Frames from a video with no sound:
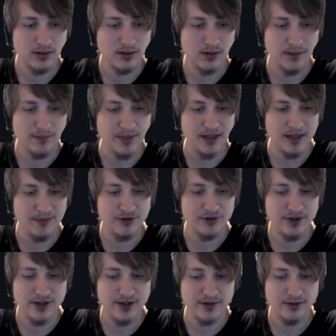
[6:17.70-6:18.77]
And bam, you're
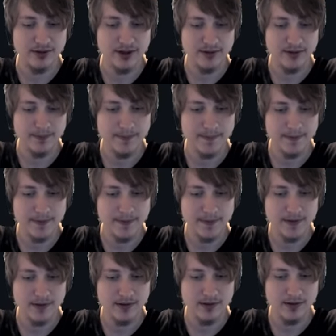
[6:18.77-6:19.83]
set. Okay.
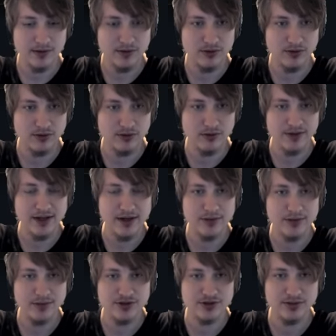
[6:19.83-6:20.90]
So now
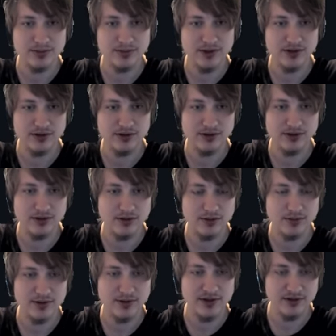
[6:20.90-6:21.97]
we should be good to go
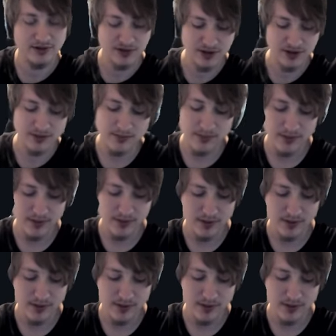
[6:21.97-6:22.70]
with this gem.